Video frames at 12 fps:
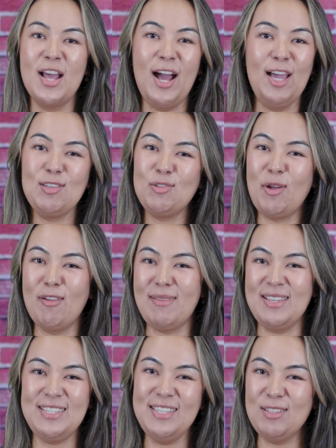I still have
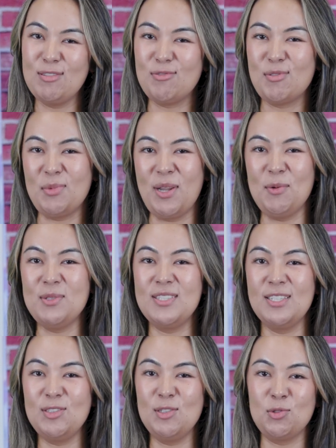my sealants from when I was
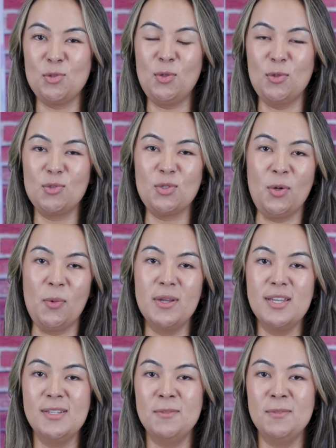6 years old. So